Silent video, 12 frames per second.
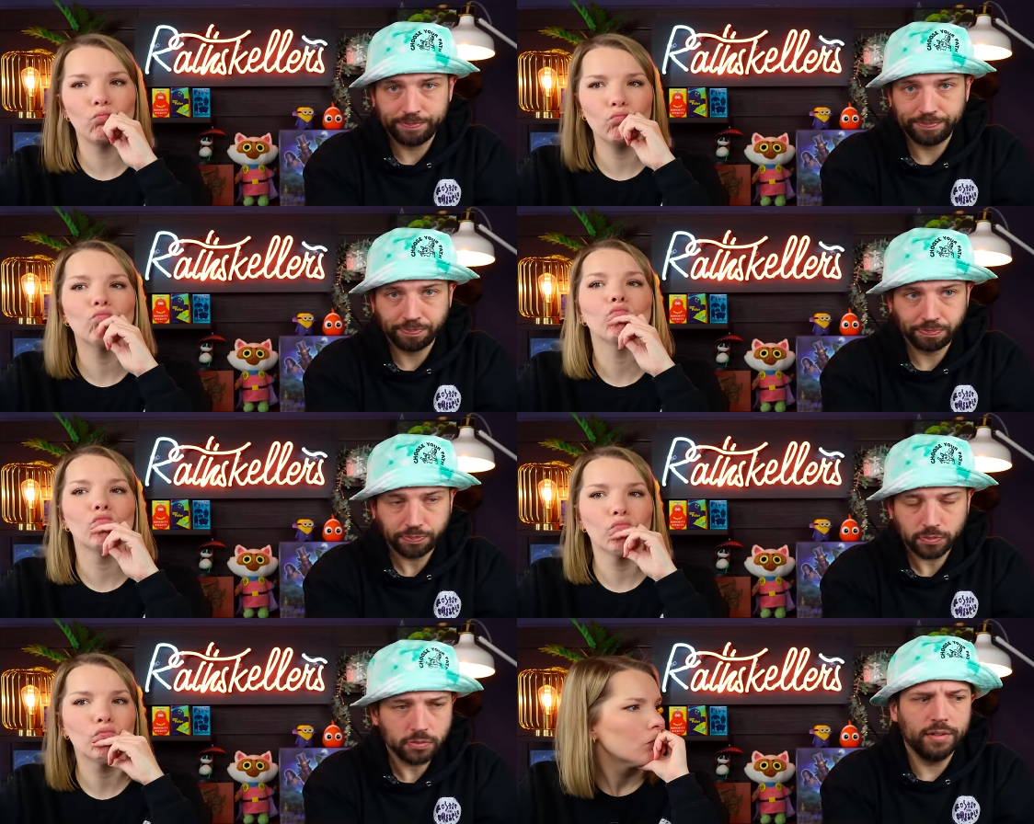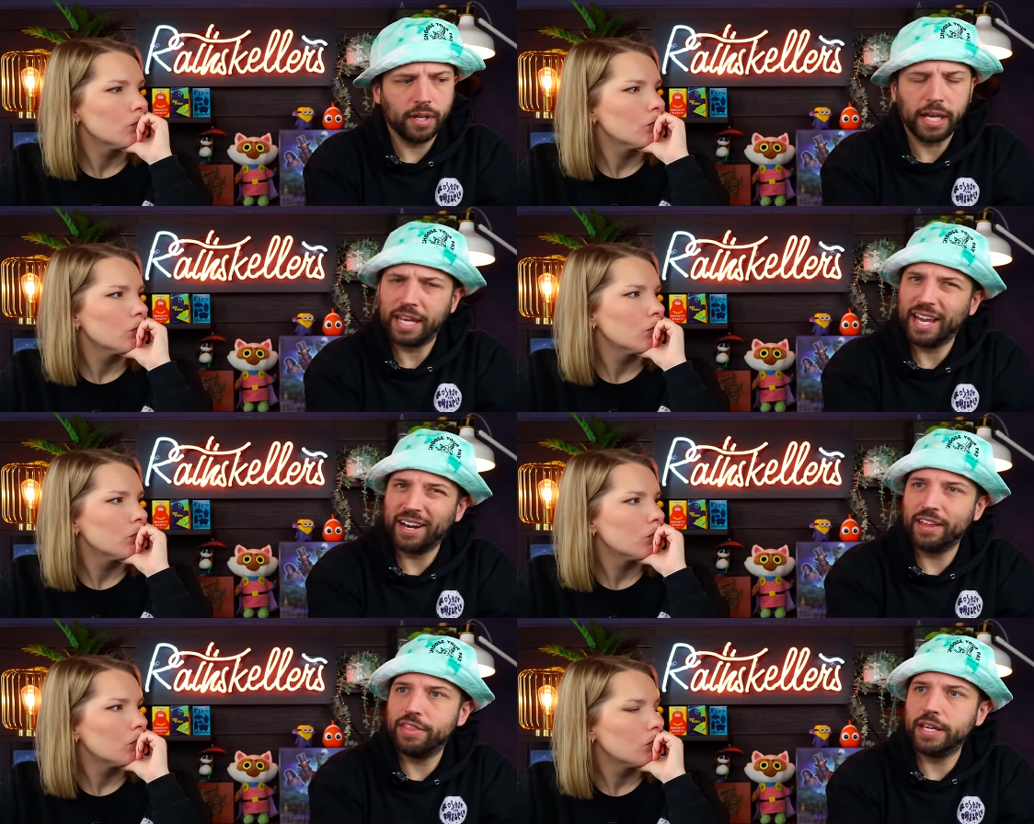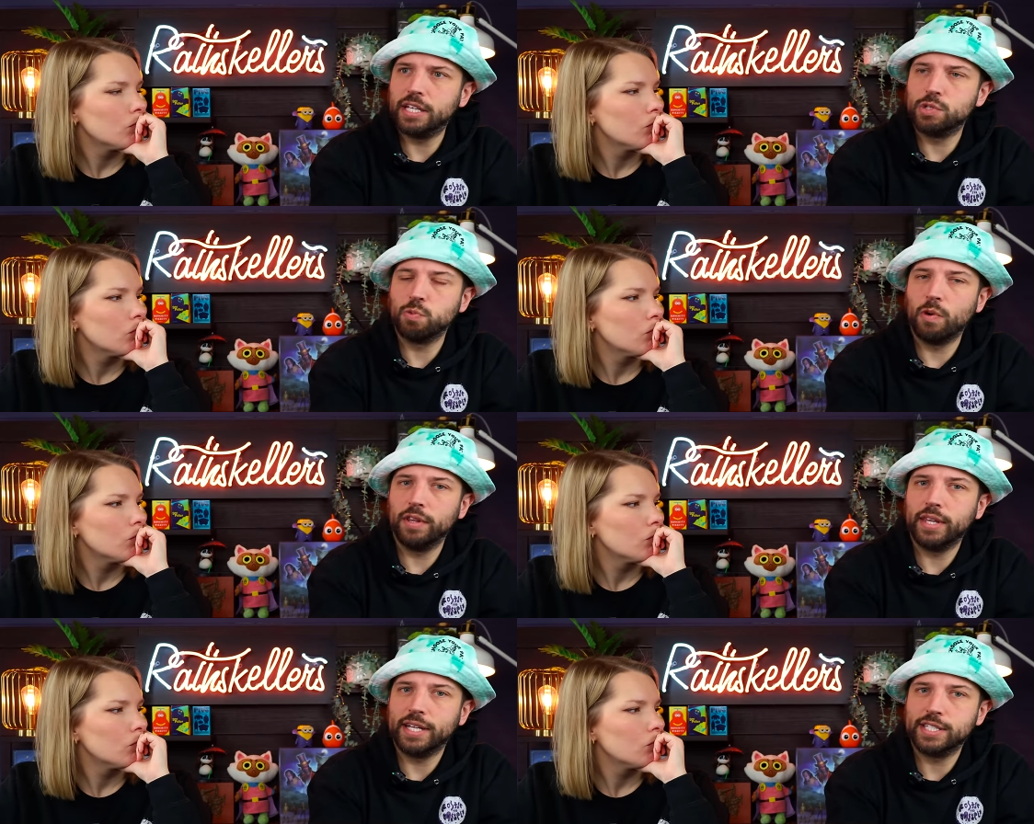Speaker 1: Mm-hmm. Again, I think it's
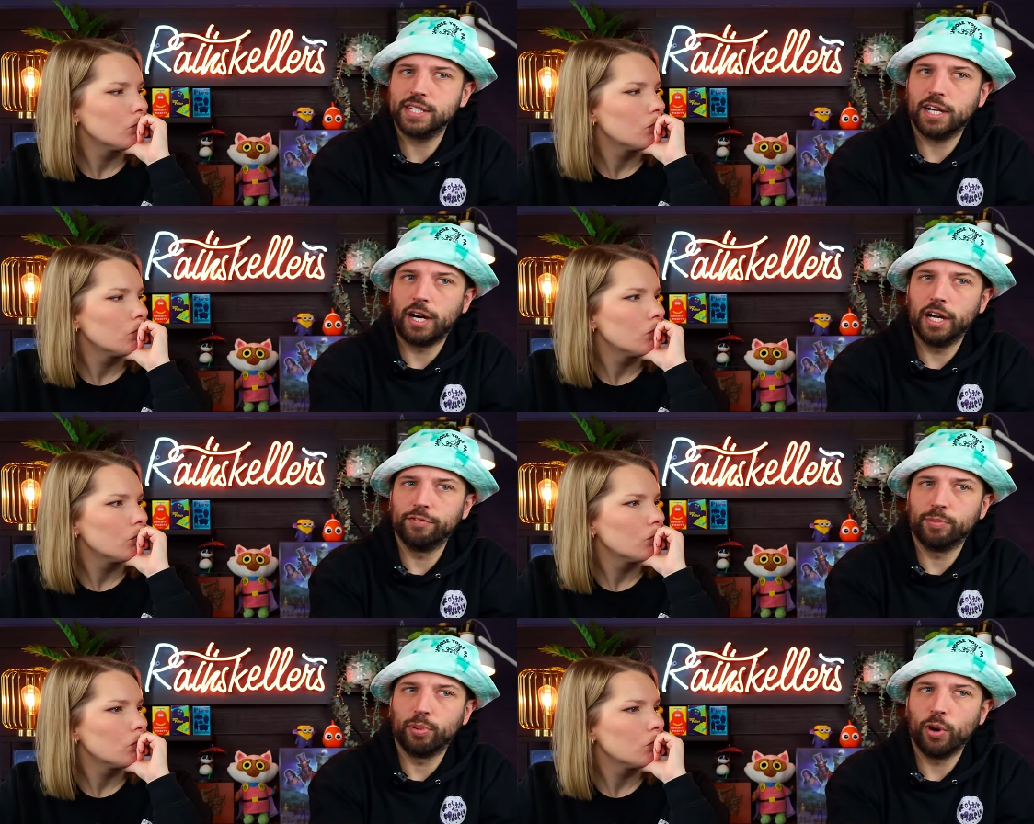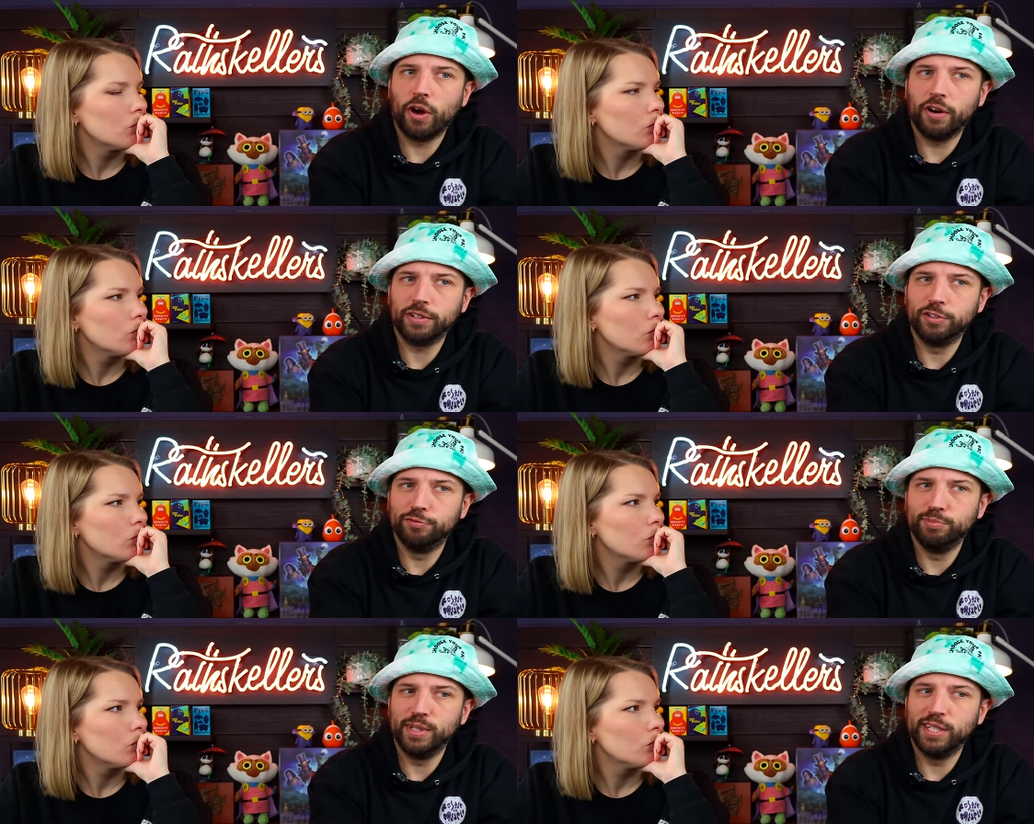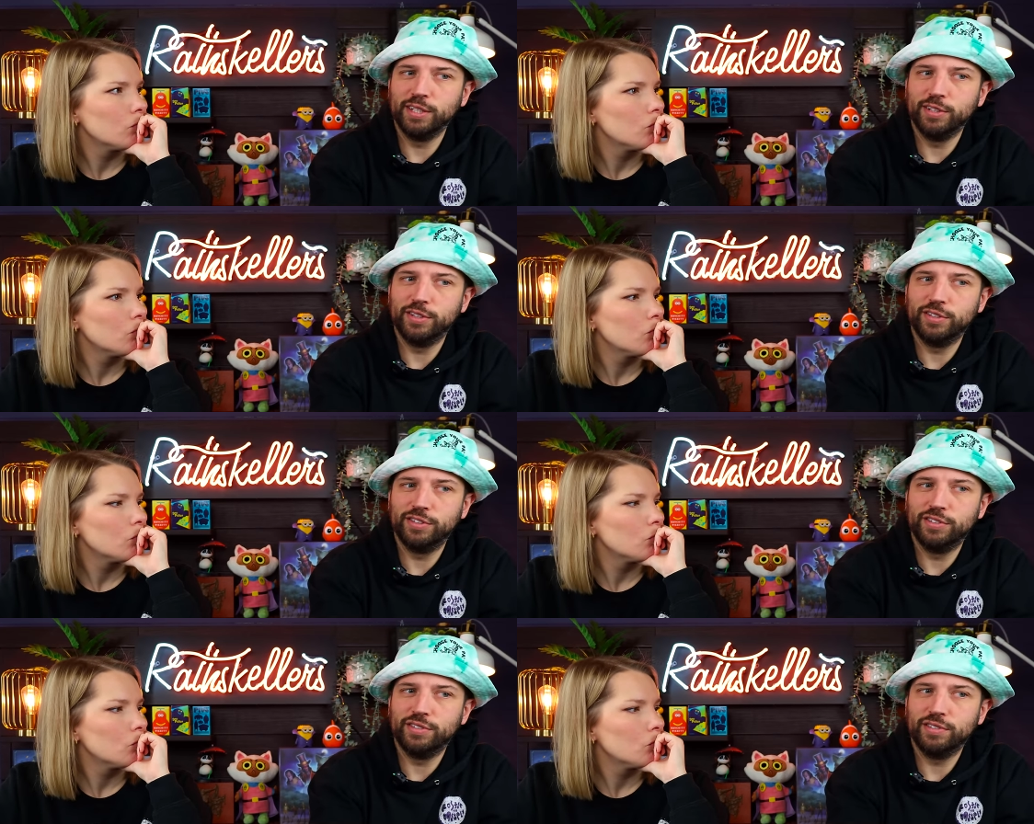one that's kind of a product of me
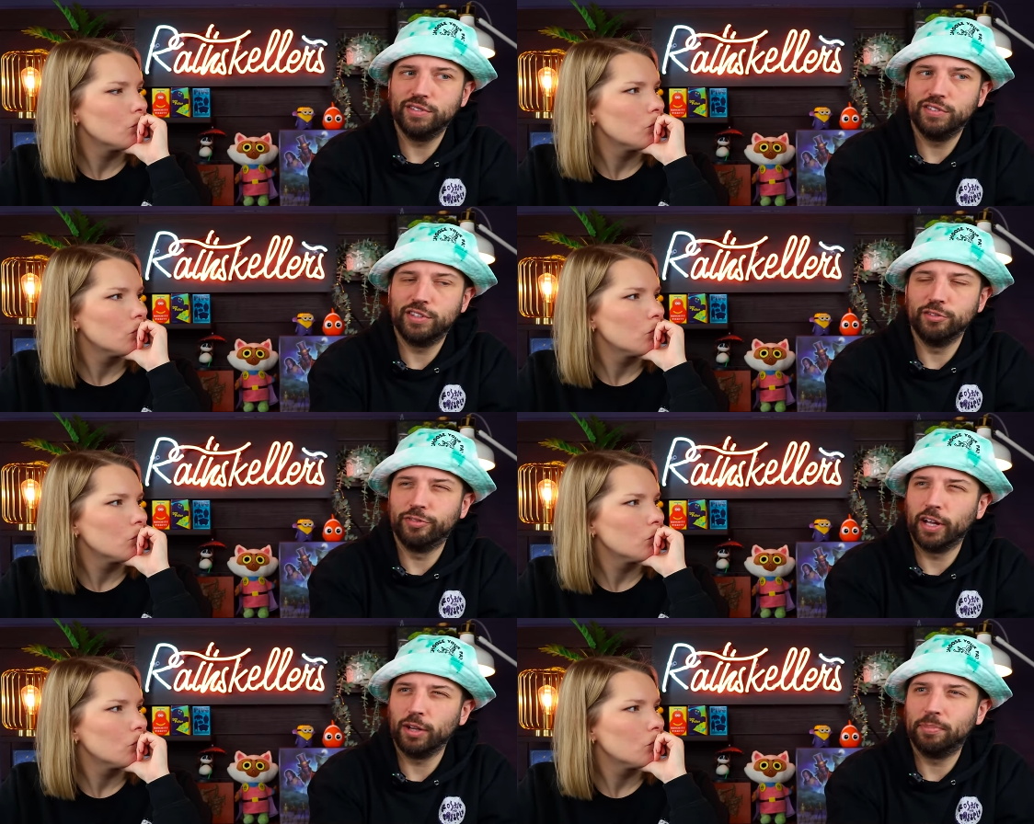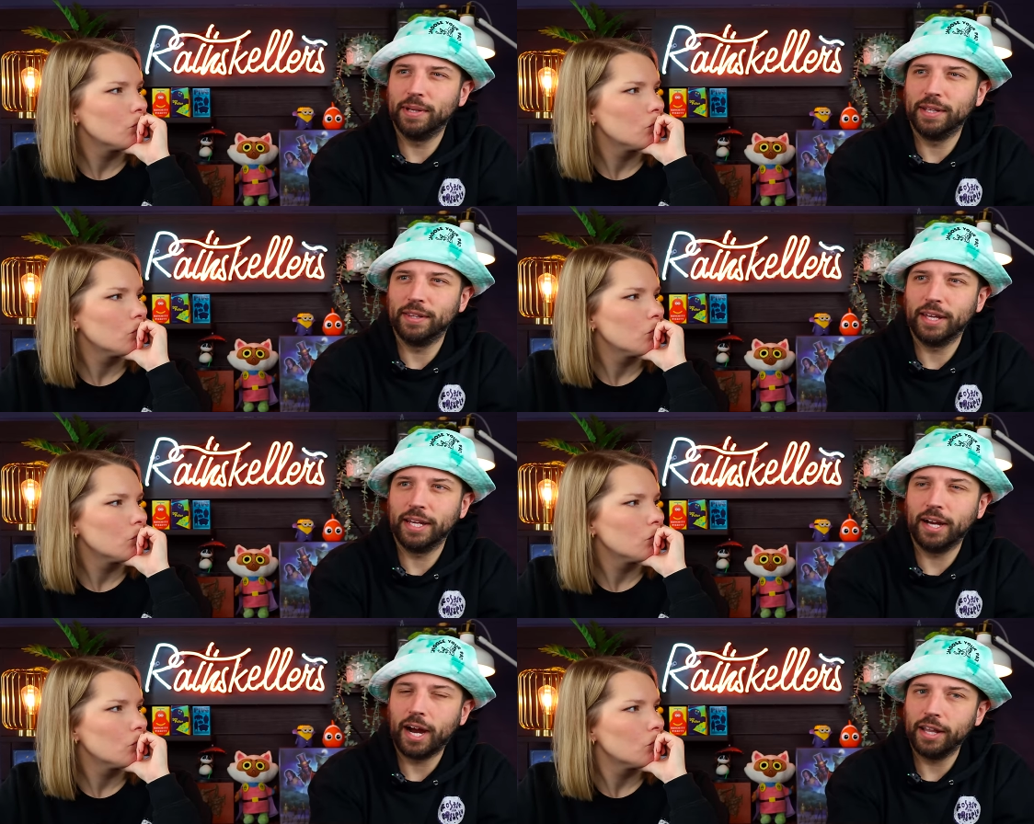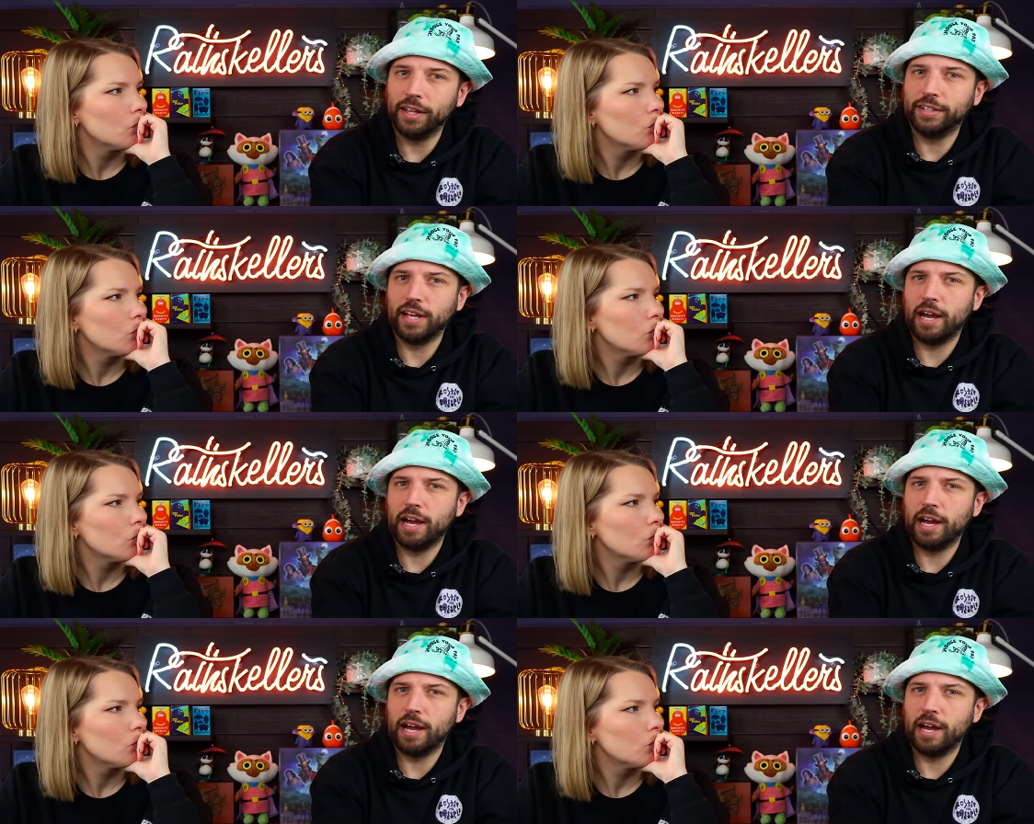developing, like, I like to